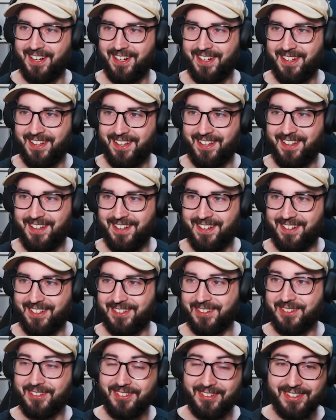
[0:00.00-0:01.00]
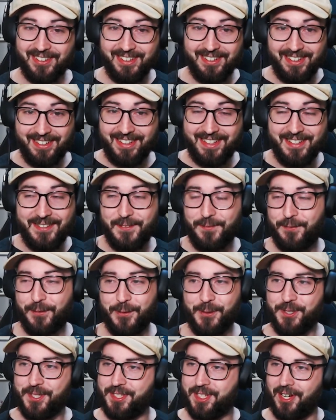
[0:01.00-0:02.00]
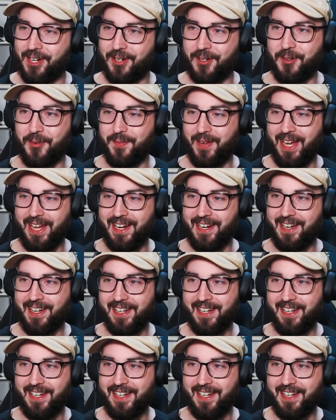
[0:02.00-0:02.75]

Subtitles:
Look, it's full circle, man.